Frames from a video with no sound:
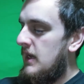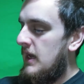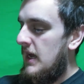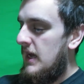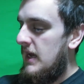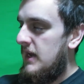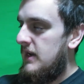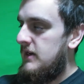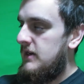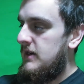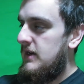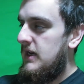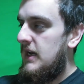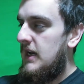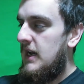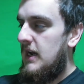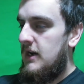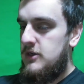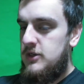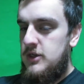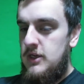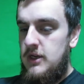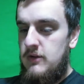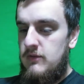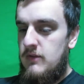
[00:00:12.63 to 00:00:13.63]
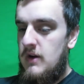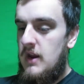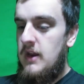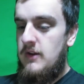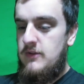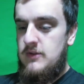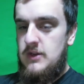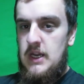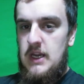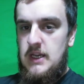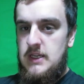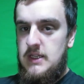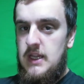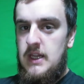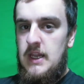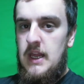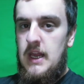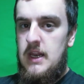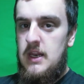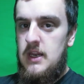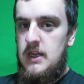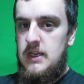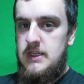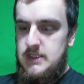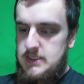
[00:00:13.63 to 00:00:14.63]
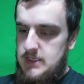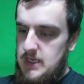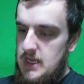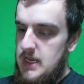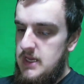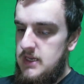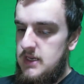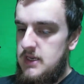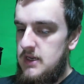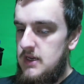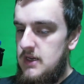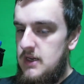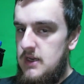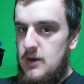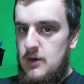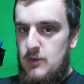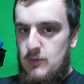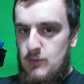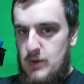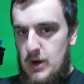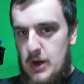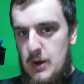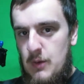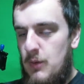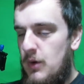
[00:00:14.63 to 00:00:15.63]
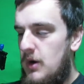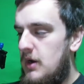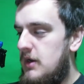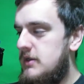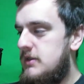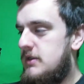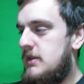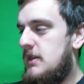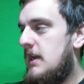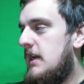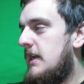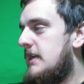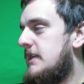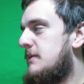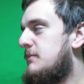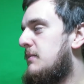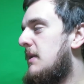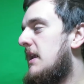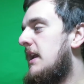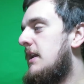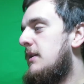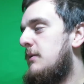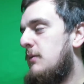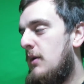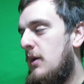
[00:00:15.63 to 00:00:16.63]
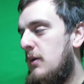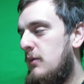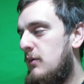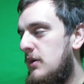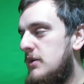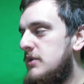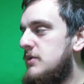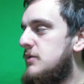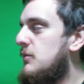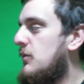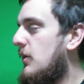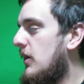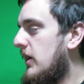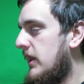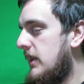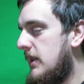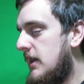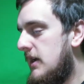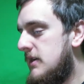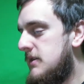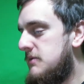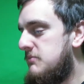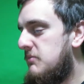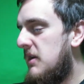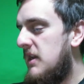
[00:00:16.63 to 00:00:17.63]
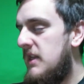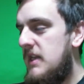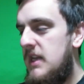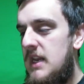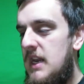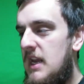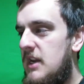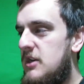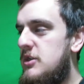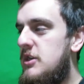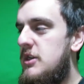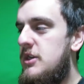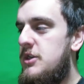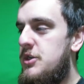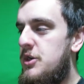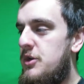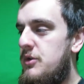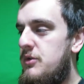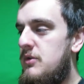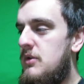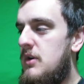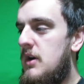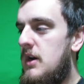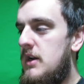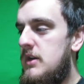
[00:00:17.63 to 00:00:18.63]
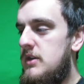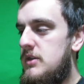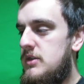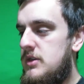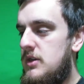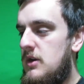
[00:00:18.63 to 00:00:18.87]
And um, it actually arrived yesterday, and I said what it was, and I explained what it was and what it does, but I didn't actually show you guys.